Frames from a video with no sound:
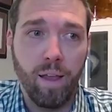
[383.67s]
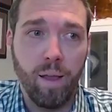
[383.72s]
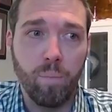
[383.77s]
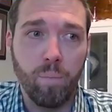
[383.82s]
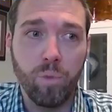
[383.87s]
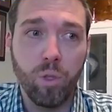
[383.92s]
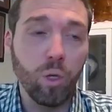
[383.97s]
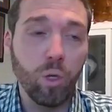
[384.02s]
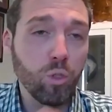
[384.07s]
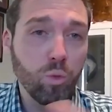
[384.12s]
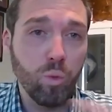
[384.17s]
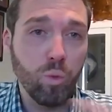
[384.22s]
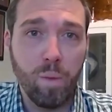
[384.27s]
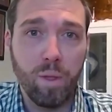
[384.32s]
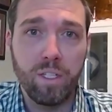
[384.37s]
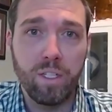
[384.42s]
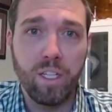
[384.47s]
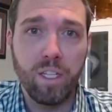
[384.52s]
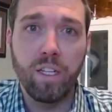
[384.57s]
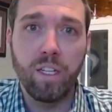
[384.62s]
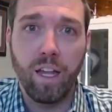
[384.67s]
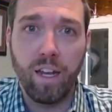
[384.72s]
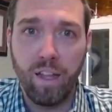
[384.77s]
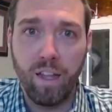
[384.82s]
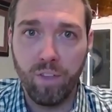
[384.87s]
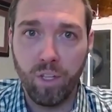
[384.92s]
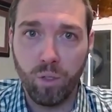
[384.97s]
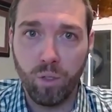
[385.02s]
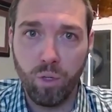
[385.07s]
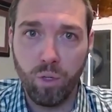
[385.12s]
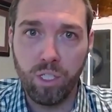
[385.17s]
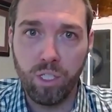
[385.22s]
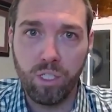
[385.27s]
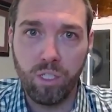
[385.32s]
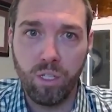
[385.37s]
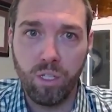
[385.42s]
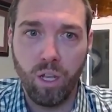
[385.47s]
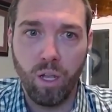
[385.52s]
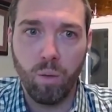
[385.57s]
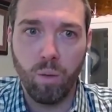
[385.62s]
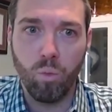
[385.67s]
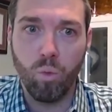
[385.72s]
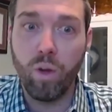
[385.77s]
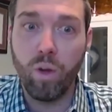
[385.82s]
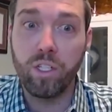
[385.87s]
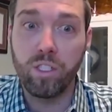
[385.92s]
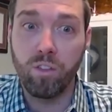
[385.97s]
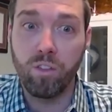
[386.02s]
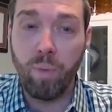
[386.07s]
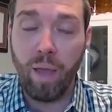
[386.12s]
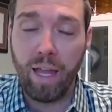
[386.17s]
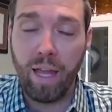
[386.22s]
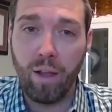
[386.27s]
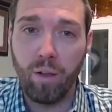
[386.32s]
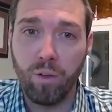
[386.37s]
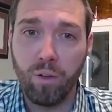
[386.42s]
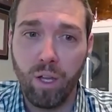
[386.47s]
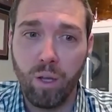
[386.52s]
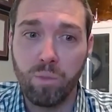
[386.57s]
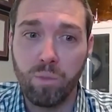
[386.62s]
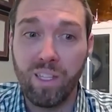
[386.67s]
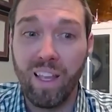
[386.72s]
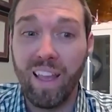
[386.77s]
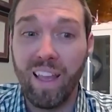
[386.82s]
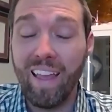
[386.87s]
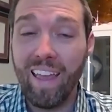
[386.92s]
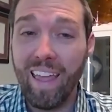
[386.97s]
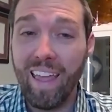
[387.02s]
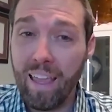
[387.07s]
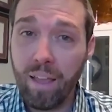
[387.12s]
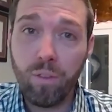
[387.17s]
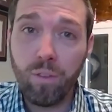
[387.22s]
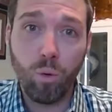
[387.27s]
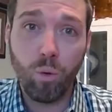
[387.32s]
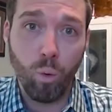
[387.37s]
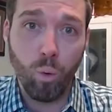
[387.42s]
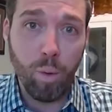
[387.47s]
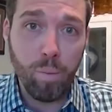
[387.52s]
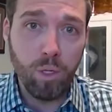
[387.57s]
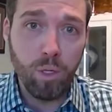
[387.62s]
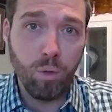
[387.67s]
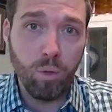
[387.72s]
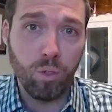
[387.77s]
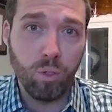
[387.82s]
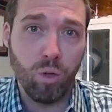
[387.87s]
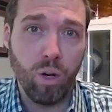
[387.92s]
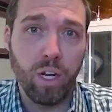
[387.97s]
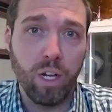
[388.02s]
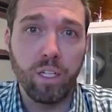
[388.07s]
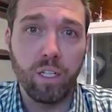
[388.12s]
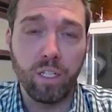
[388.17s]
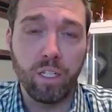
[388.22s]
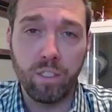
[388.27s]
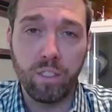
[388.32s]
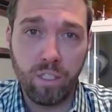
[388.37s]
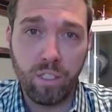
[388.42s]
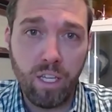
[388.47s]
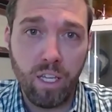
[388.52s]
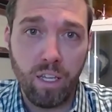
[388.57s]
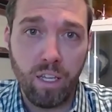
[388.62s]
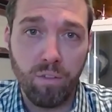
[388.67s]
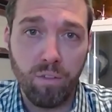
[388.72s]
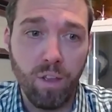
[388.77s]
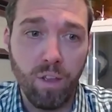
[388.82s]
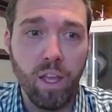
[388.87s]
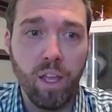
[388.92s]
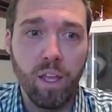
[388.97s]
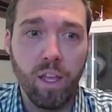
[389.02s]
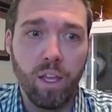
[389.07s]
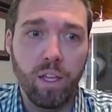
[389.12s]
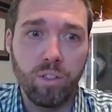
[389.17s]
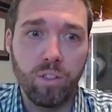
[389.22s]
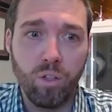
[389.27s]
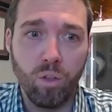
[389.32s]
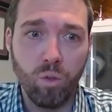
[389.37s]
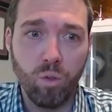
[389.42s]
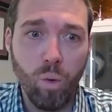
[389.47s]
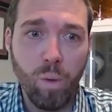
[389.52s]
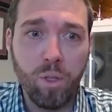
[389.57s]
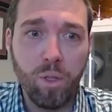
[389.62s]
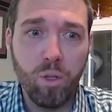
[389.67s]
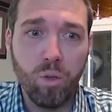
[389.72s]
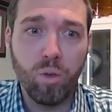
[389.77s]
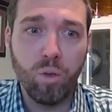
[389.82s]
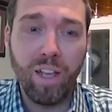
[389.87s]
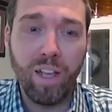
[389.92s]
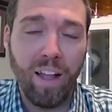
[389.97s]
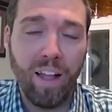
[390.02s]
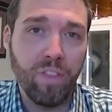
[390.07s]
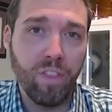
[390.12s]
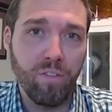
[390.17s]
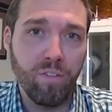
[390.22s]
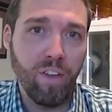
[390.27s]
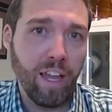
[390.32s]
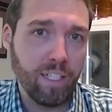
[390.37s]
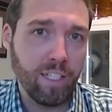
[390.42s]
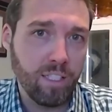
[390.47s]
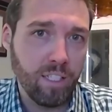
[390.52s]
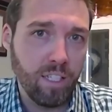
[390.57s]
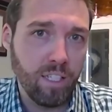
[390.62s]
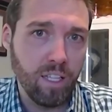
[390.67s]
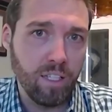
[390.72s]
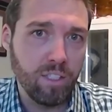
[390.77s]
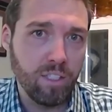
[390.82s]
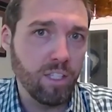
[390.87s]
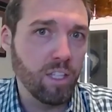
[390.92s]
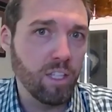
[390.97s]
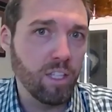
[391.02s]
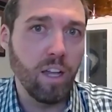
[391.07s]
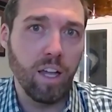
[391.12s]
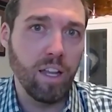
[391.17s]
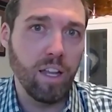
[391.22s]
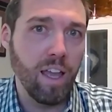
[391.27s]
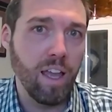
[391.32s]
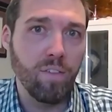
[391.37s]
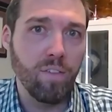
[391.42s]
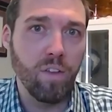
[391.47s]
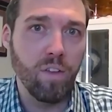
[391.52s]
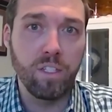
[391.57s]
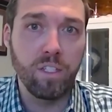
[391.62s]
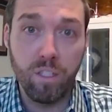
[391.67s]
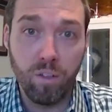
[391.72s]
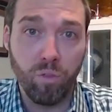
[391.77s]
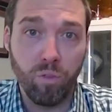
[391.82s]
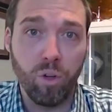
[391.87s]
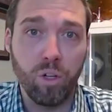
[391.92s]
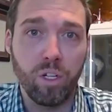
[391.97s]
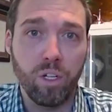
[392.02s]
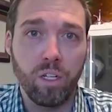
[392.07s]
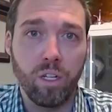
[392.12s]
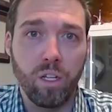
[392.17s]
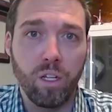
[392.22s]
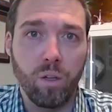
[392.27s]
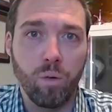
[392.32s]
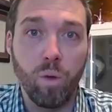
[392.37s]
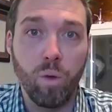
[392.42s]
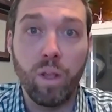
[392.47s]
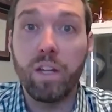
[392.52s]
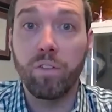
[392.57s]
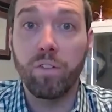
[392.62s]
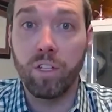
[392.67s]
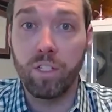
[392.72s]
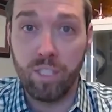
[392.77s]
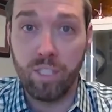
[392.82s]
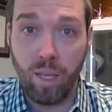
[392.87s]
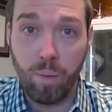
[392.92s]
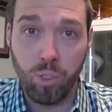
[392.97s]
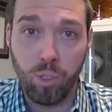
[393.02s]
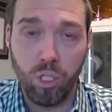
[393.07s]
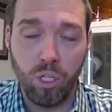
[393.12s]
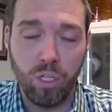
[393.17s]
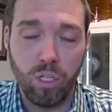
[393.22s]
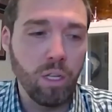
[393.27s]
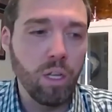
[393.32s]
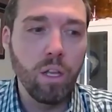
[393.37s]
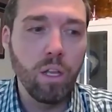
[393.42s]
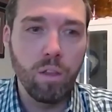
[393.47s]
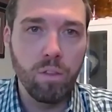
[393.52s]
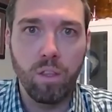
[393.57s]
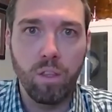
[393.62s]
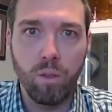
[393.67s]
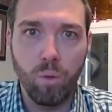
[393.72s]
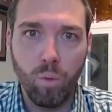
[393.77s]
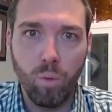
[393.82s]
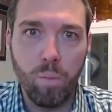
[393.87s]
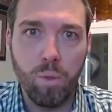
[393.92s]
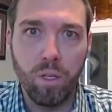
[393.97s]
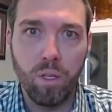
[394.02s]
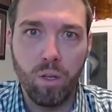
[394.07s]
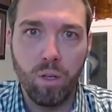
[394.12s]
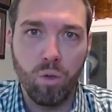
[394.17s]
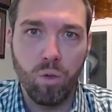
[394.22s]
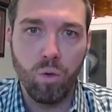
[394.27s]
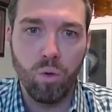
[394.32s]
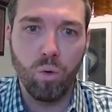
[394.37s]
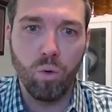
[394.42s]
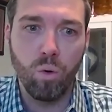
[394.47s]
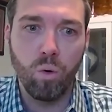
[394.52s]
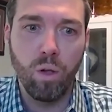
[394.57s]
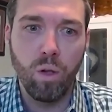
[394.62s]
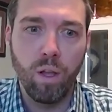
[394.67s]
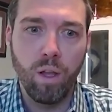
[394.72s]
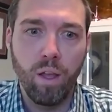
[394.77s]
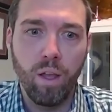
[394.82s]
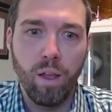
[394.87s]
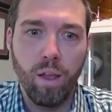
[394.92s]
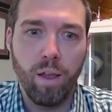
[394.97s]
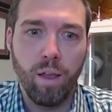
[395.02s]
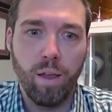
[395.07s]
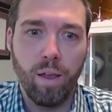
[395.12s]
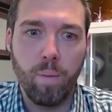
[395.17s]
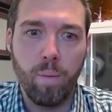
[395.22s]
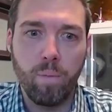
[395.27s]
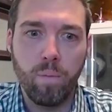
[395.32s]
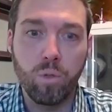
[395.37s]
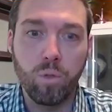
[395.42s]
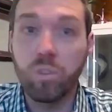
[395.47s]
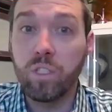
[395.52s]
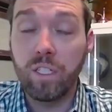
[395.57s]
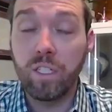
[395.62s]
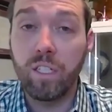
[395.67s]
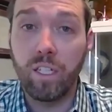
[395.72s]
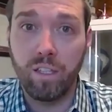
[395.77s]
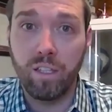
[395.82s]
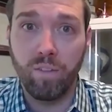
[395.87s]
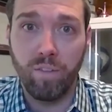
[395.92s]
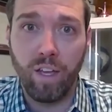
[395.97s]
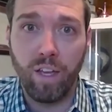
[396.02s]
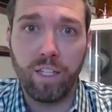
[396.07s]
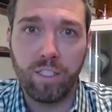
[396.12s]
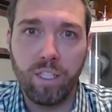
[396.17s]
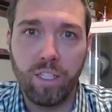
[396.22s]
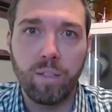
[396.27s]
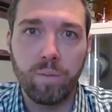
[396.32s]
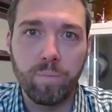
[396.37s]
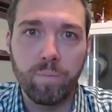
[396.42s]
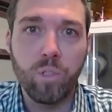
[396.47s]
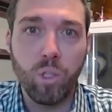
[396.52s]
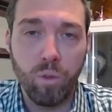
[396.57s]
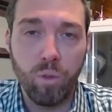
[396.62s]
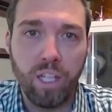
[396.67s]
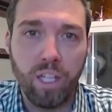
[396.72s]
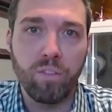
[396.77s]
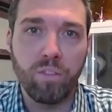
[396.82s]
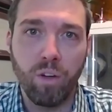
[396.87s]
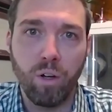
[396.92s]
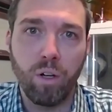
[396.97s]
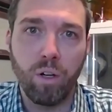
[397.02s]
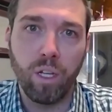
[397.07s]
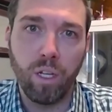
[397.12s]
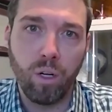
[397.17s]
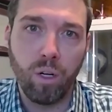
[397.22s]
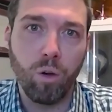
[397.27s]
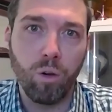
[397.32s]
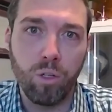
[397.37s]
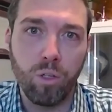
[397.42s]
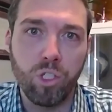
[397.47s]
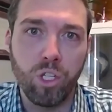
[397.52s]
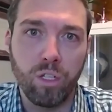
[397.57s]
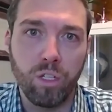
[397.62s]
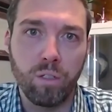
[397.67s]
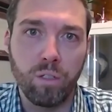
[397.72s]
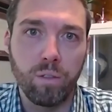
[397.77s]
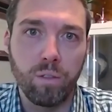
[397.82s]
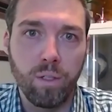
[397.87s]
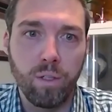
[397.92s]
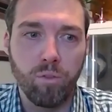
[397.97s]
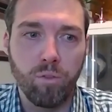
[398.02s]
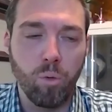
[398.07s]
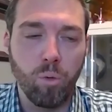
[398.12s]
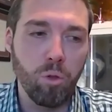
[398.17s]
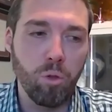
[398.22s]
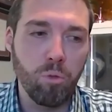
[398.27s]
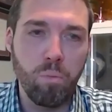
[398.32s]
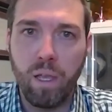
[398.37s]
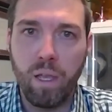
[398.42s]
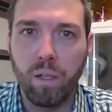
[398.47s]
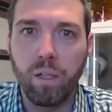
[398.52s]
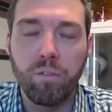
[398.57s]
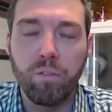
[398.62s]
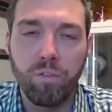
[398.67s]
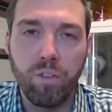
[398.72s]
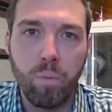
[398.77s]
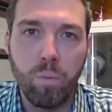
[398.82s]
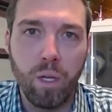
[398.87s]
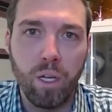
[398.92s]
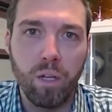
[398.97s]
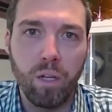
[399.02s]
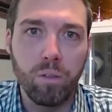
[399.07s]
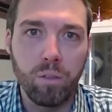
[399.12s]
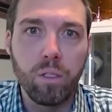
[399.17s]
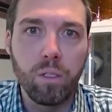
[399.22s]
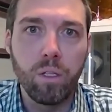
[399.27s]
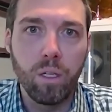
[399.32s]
those women did not have increased rates of bad outcomes. And there were women who were trying to conceive. And so the women who got the vaccines did not have a different rate of conception than the women who didn't get the vaccine. So that's very encouraging for both male and female